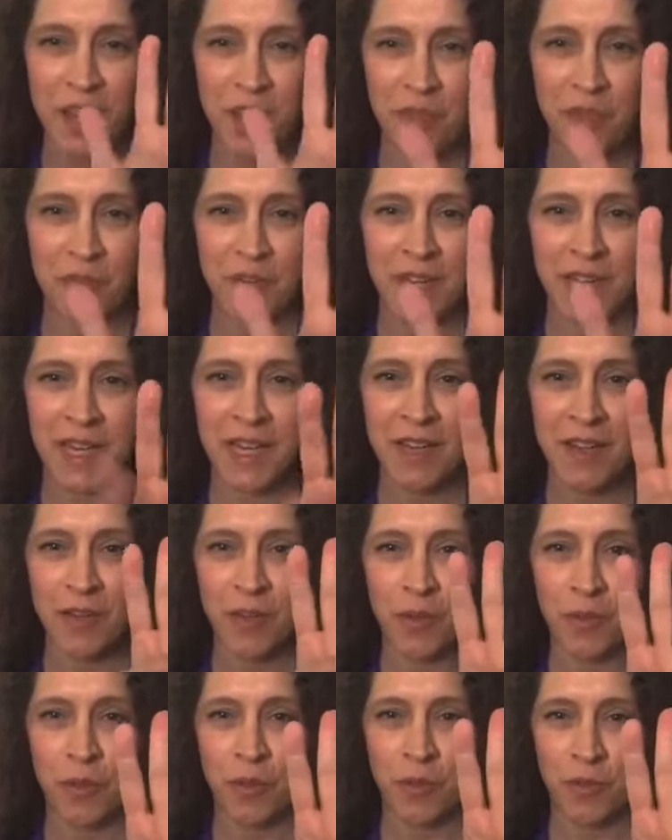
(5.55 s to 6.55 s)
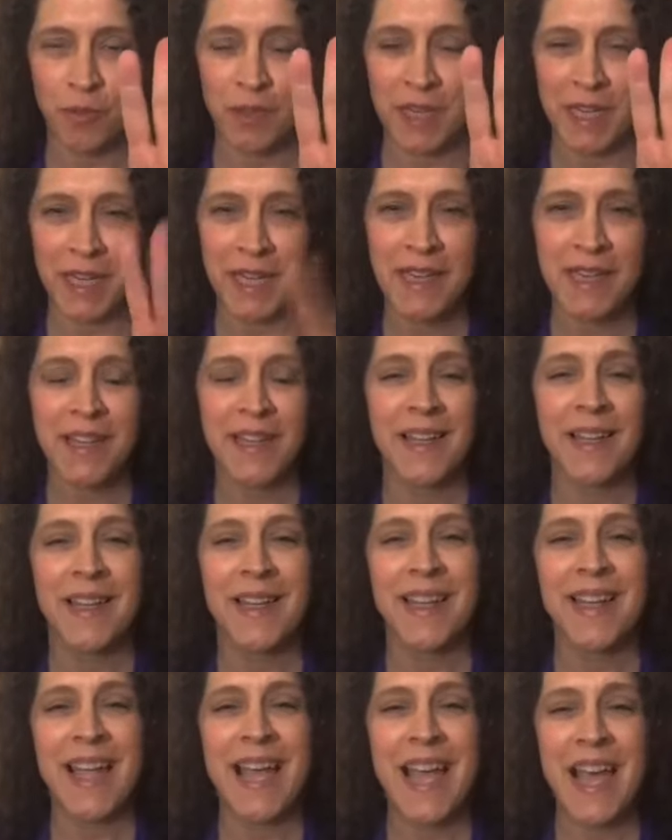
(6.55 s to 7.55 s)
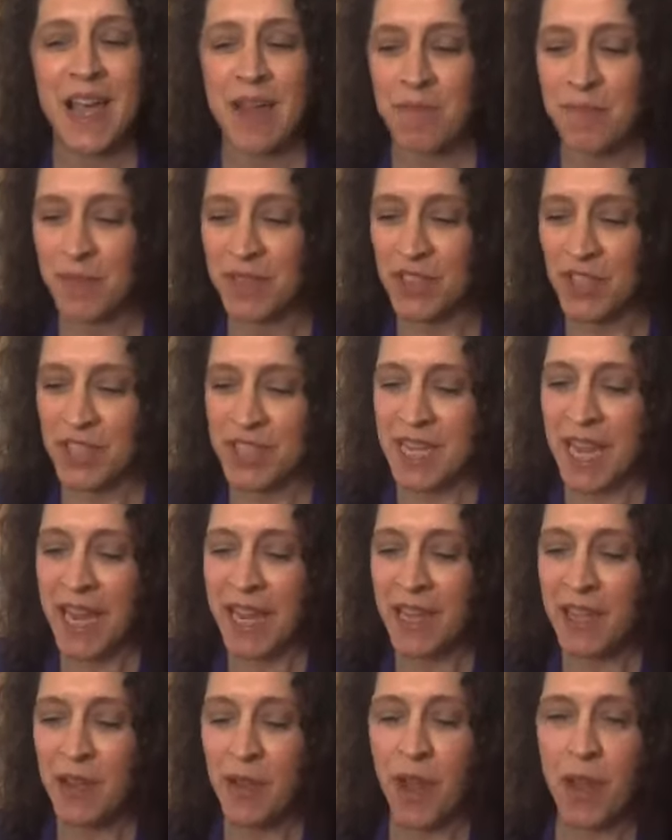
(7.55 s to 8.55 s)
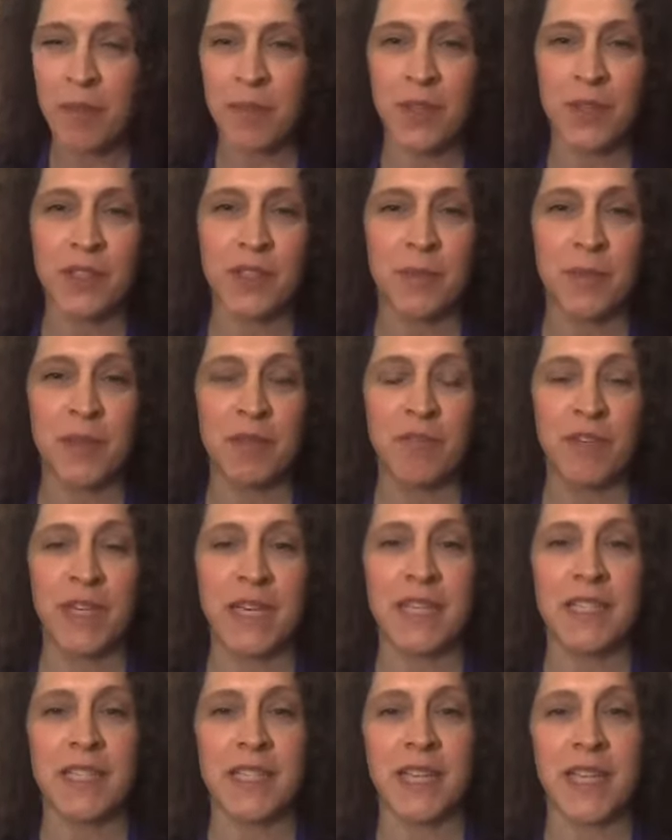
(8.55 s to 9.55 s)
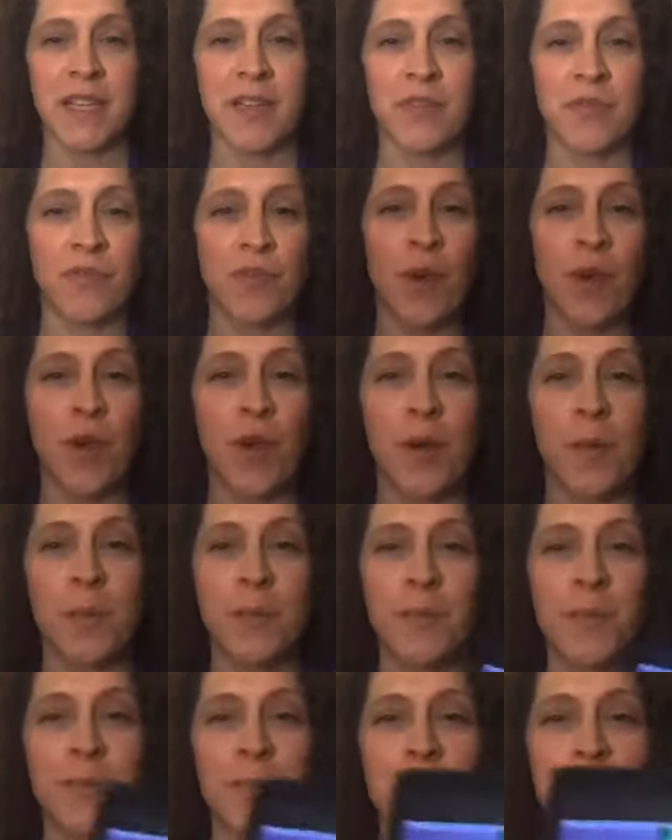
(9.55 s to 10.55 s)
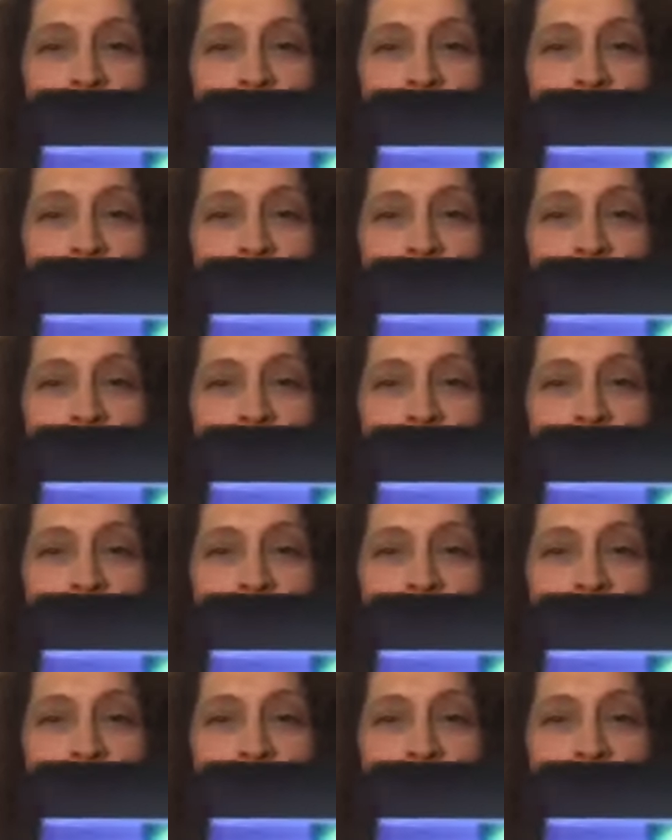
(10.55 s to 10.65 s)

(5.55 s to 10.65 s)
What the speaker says: Today I'm going to be reading from